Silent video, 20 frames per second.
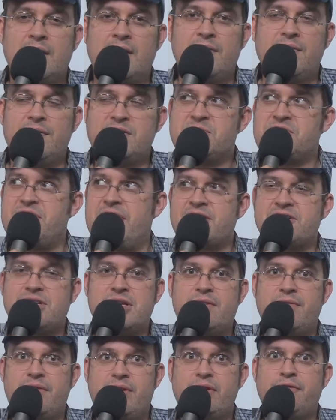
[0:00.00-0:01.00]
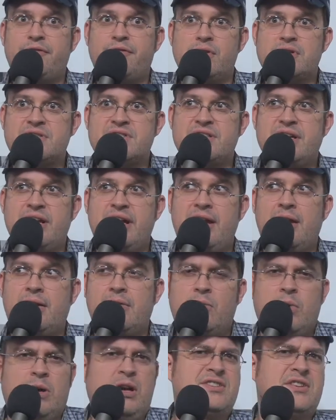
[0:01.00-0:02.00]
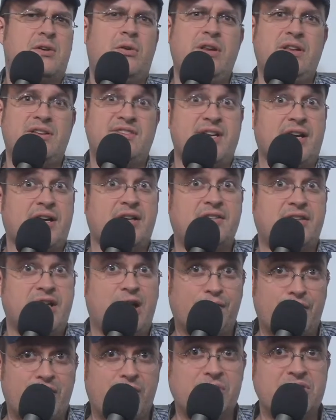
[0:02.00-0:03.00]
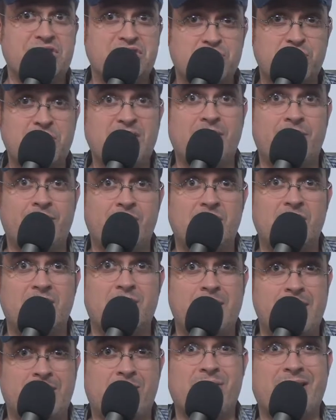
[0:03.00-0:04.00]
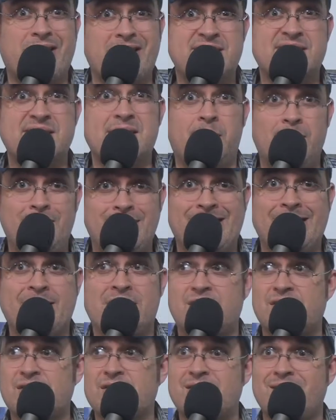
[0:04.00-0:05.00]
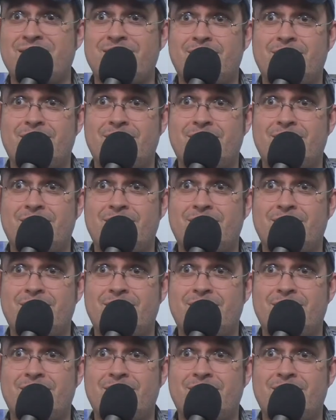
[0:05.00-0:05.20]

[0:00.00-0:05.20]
This was actually the very first day, well, it's only the second day of our stream, where I could get some lunch.